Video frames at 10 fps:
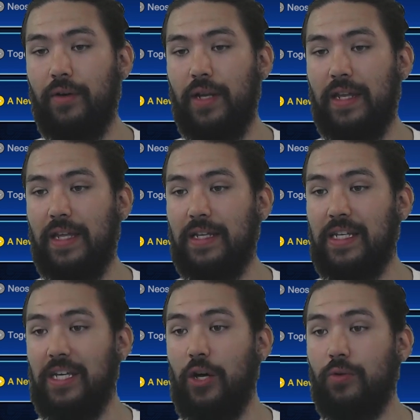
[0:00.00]
And then
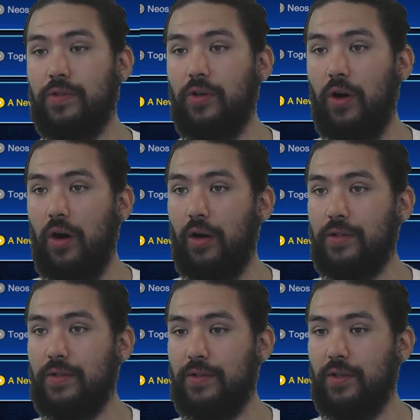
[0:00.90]
Neos Guard. So
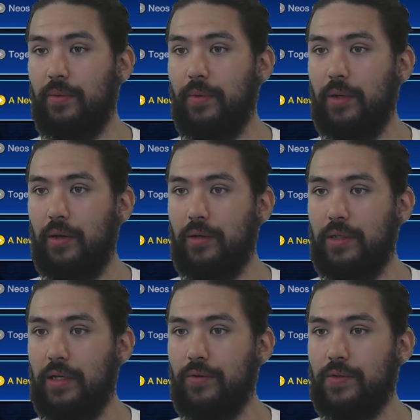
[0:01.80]
let's look up our
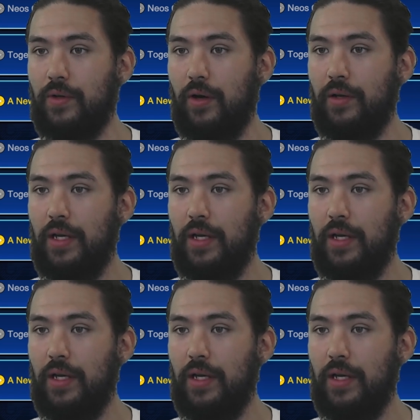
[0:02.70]
Neos Guard.